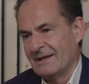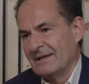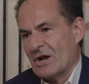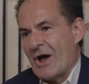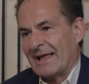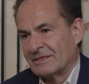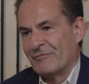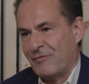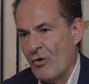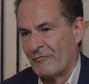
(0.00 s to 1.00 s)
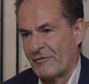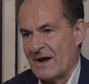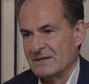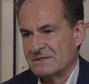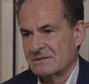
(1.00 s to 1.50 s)
at the
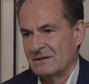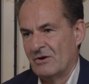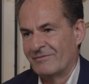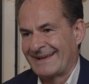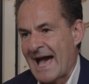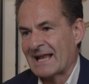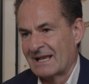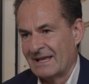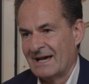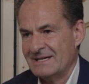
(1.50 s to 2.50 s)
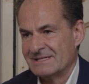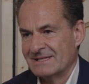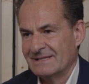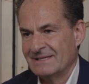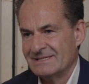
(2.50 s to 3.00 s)
forefront of
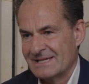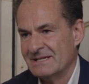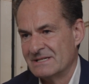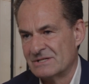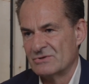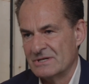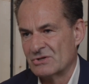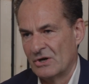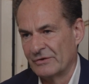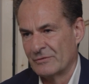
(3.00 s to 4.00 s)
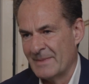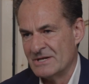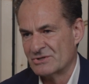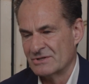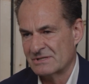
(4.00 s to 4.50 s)
capitalizing these industry
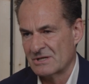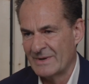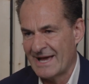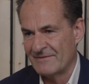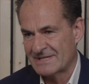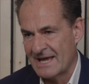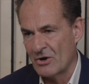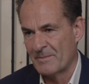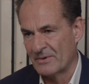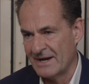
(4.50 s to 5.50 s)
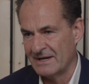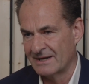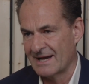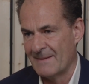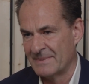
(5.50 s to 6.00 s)
transformations. So we have 10 operating
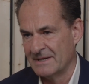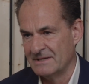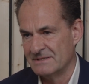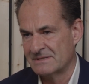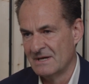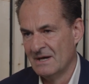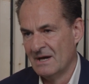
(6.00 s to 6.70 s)
companies